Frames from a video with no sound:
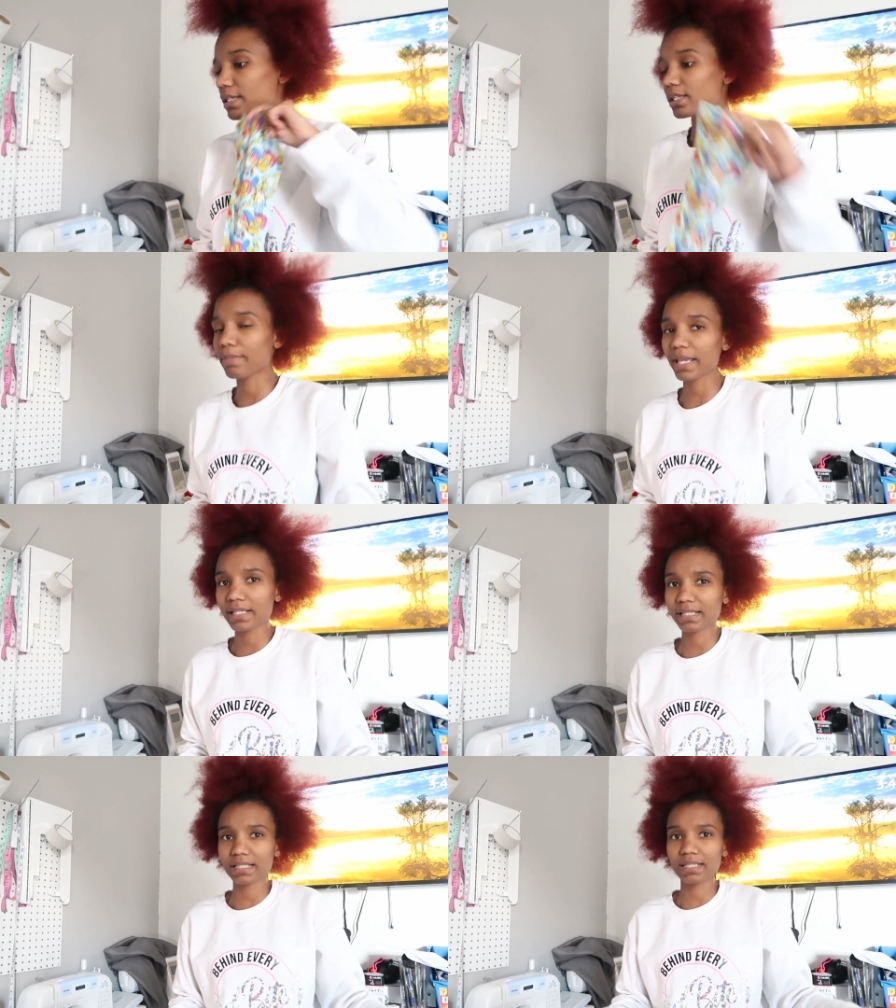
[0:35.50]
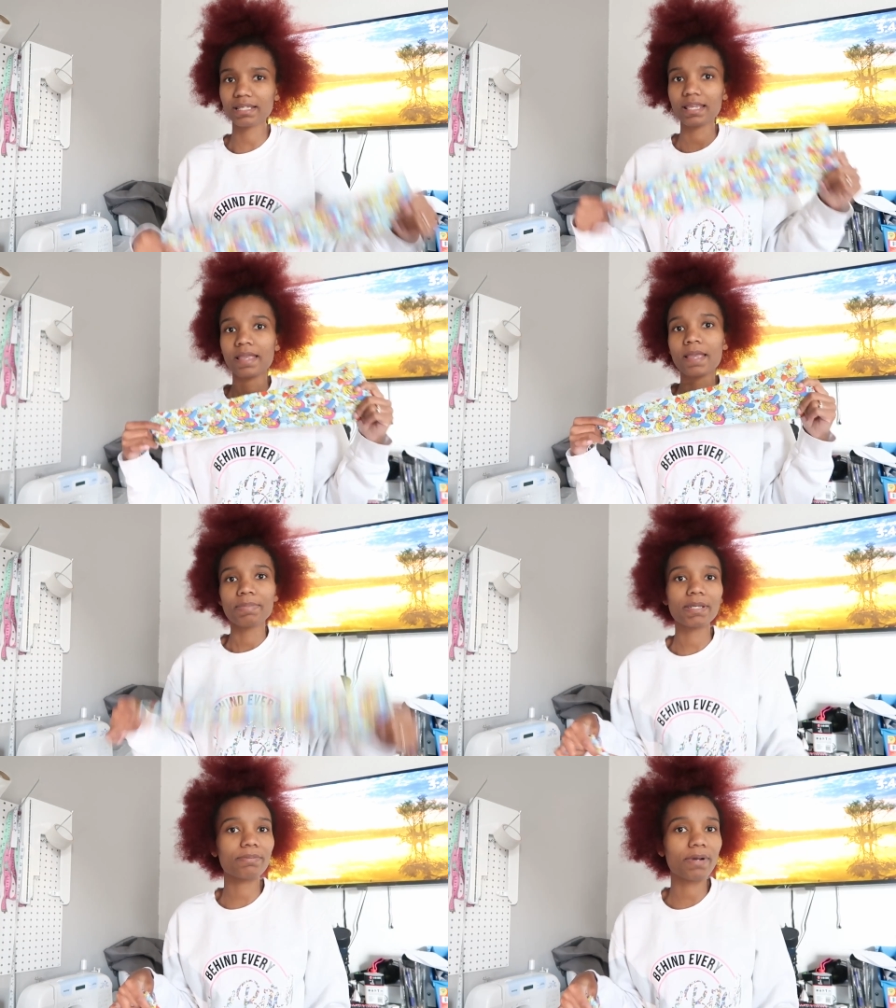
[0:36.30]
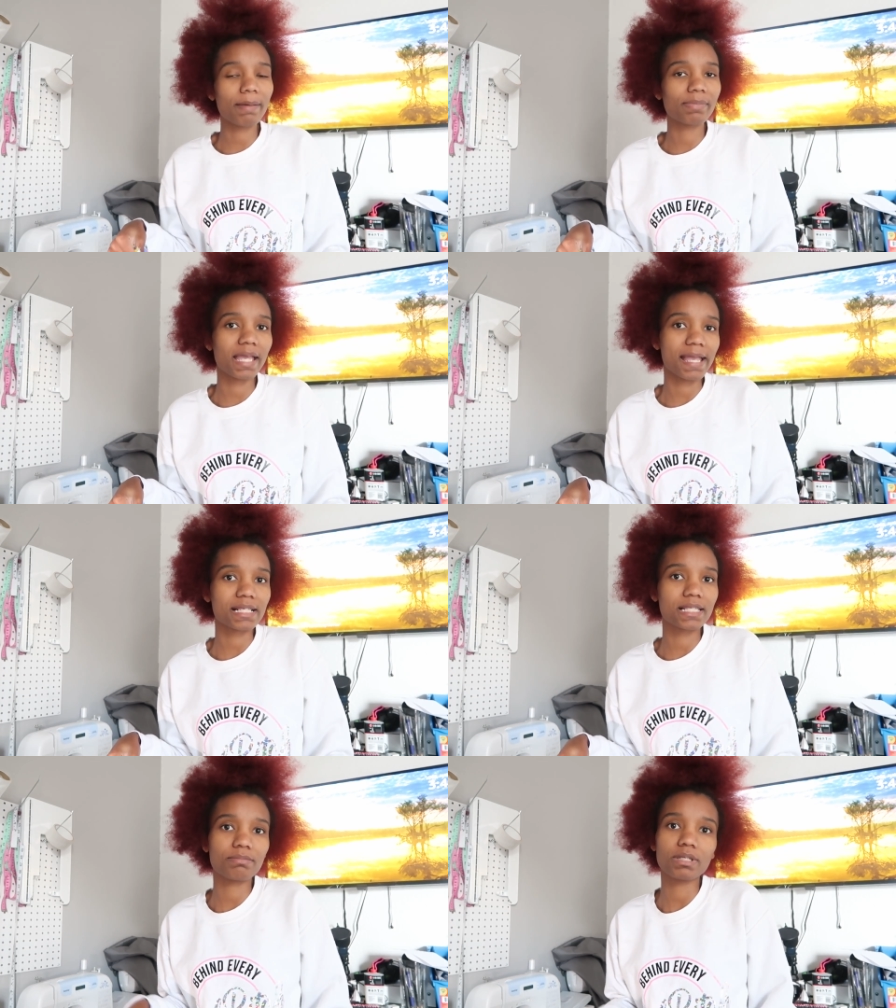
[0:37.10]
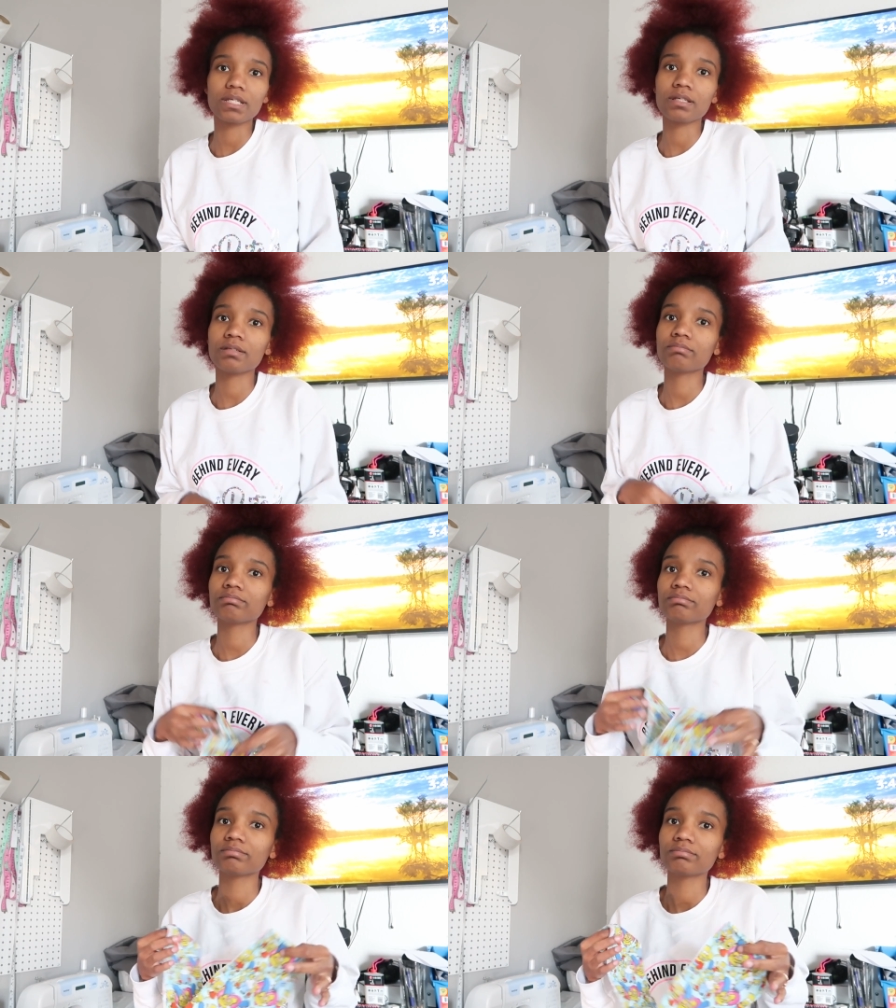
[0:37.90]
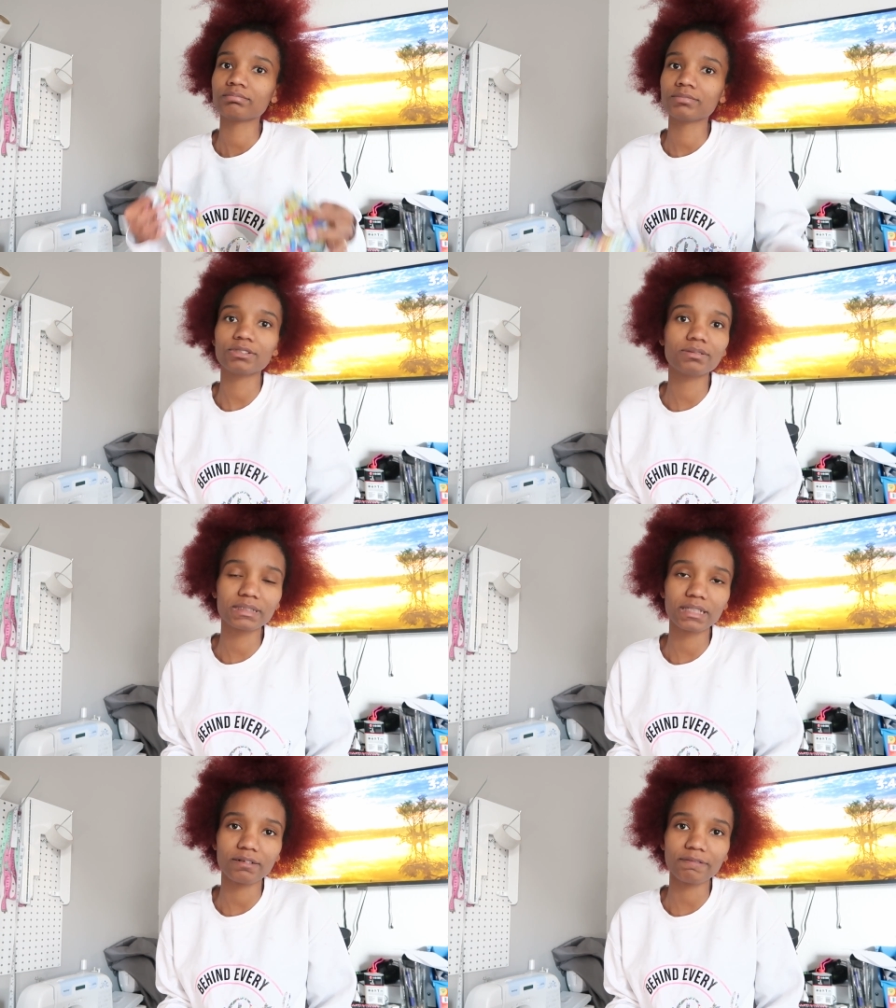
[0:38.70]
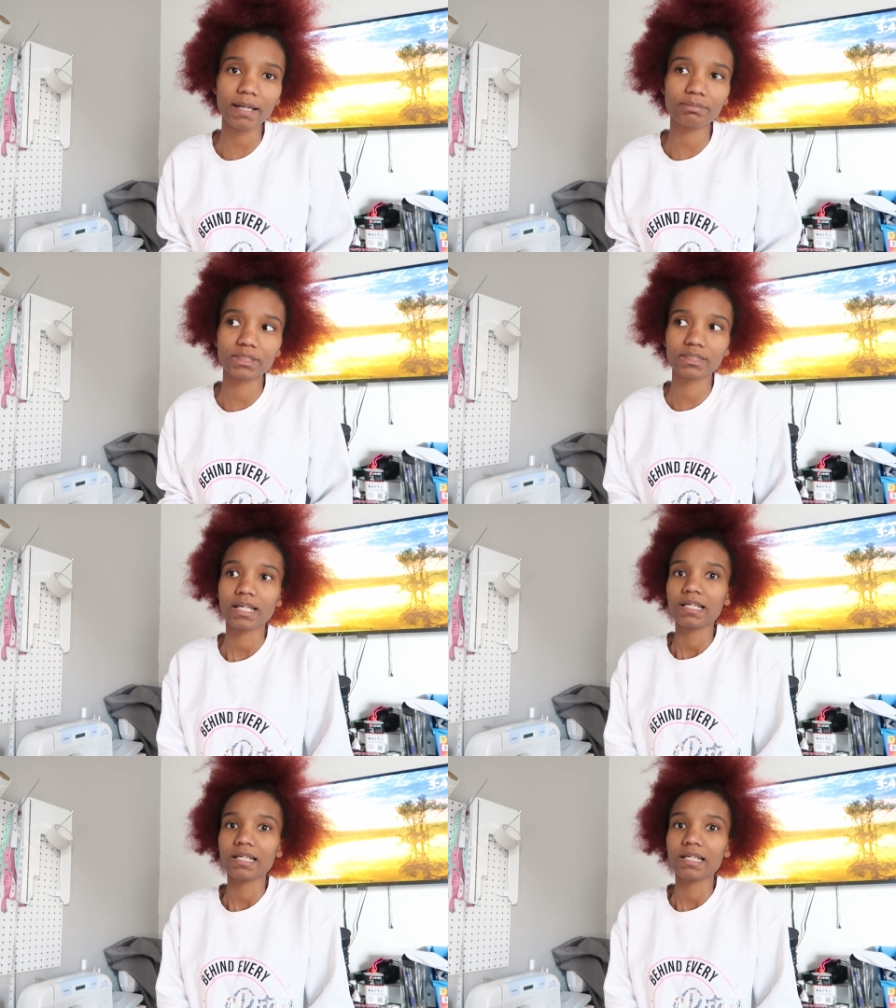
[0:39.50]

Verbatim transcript: so basically people have been asking me do you sell fabric?